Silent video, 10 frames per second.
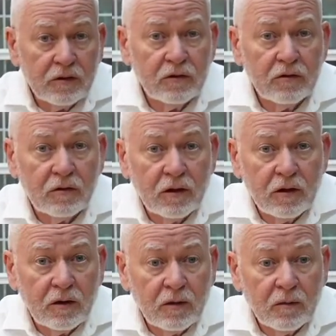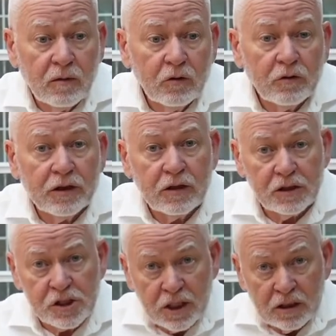to look at the
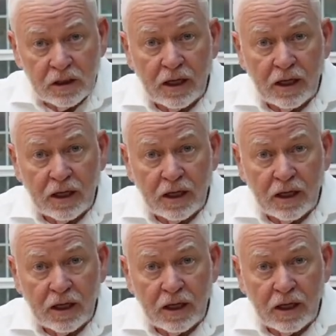agenda.